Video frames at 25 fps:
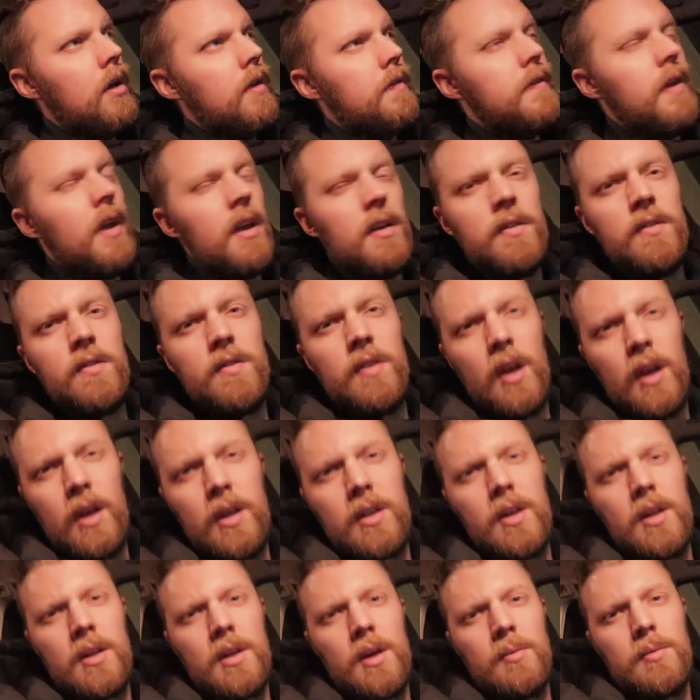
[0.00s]
They say
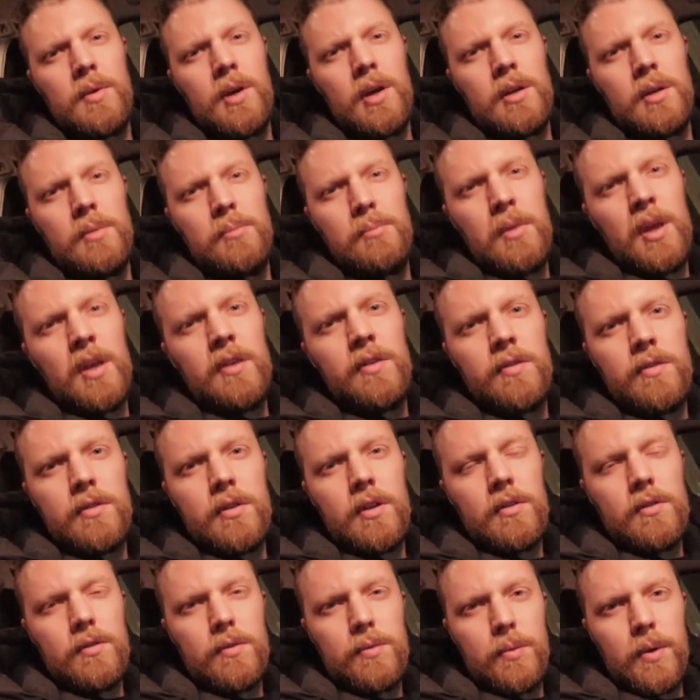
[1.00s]
that I'm gonna miss
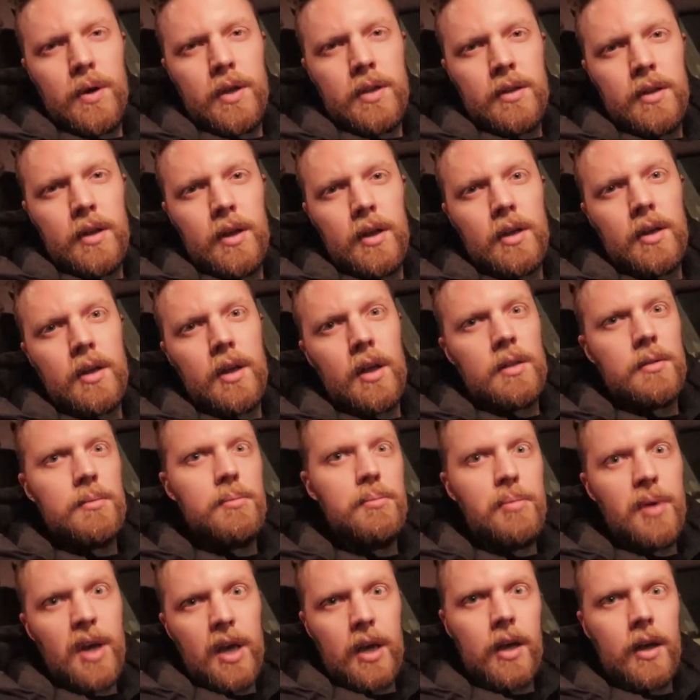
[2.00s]
this when they
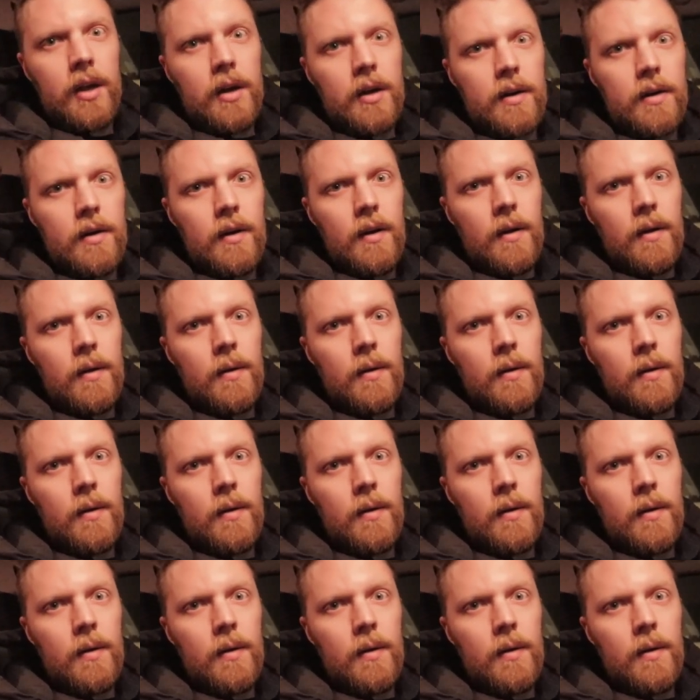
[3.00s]
get bigger.